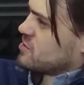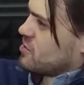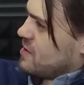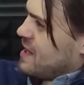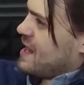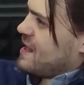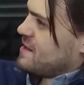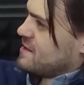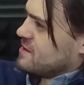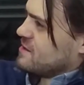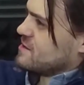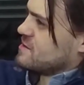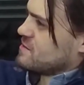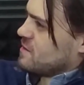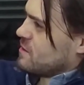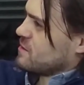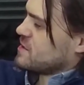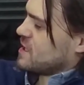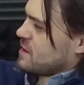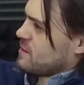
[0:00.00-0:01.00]
and attitudes,
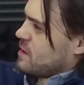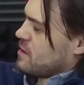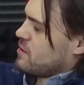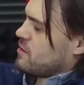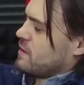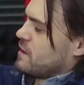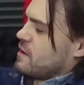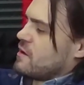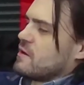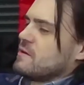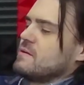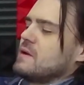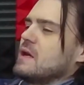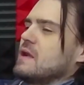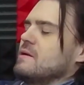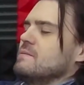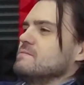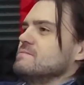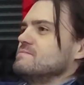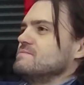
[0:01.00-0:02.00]
what we were talking about earlier.
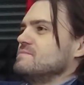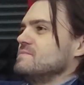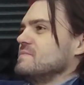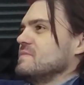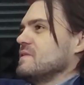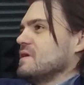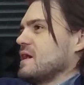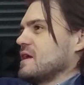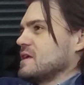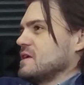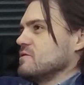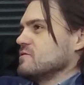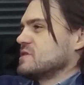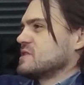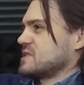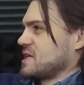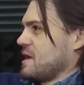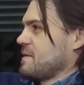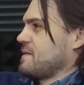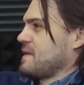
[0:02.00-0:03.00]
And you
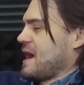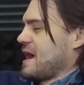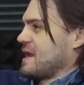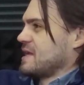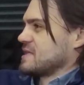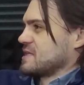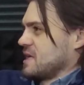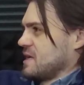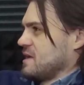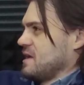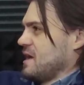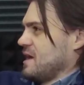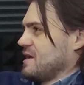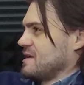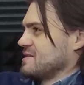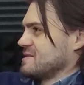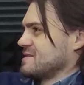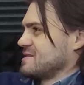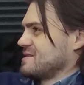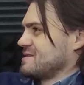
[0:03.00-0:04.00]
set that
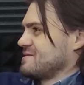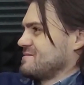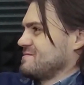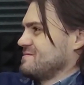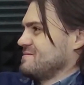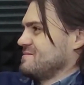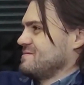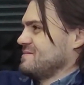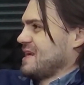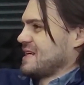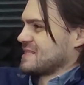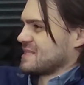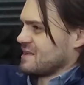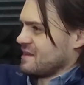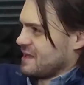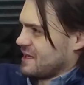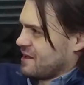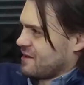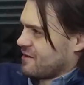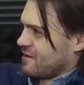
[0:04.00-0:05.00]
as a
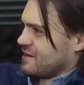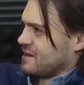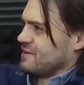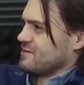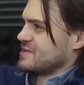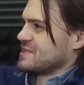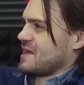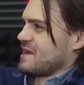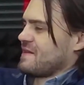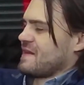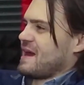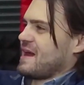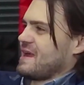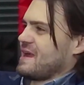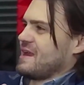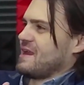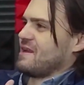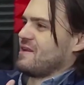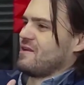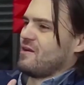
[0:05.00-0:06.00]
leader. You set that
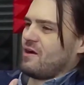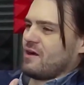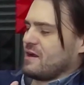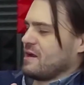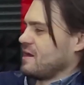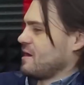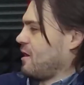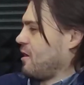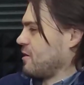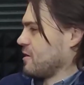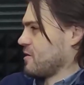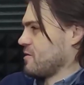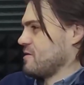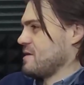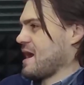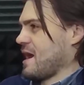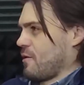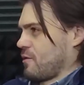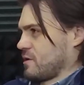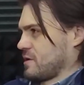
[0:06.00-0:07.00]
in all your
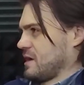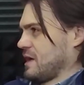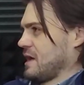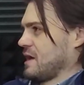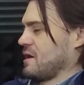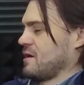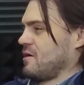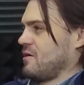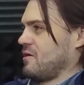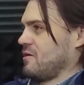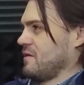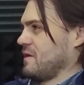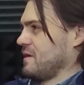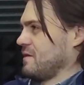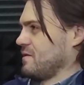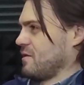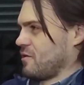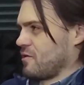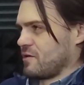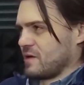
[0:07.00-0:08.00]
networking and all the
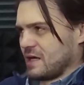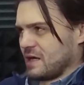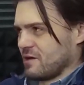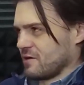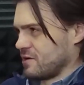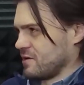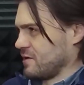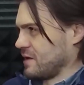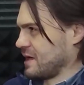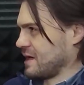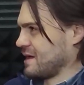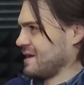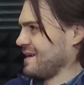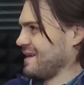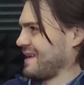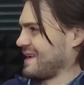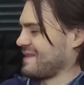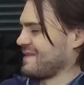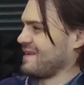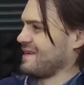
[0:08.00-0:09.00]
learning you're doing.
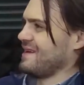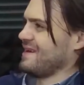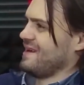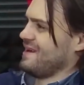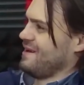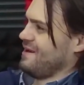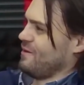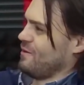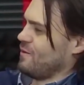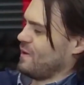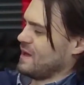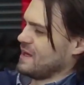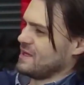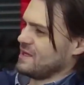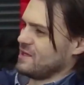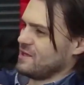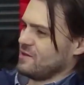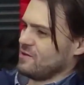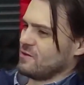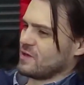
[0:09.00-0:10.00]
Like what
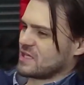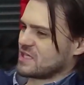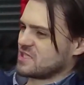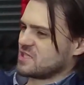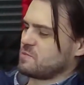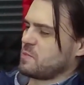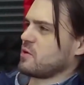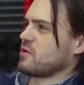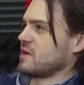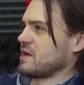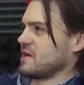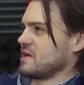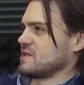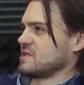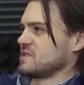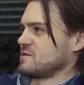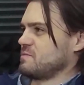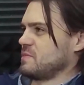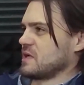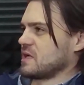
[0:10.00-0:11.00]
you
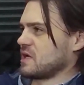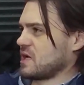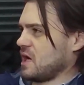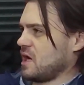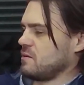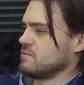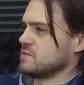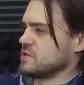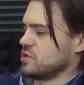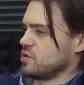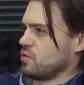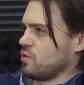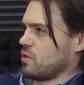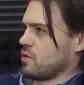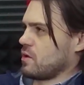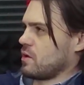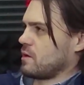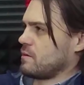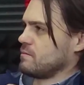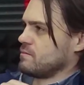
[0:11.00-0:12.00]
experience becomes
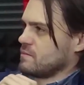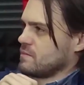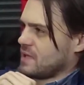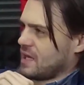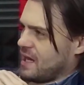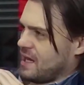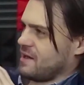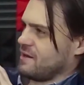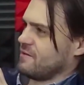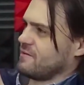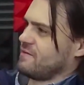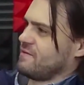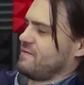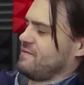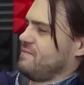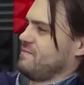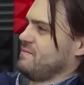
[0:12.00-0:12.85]
your kind of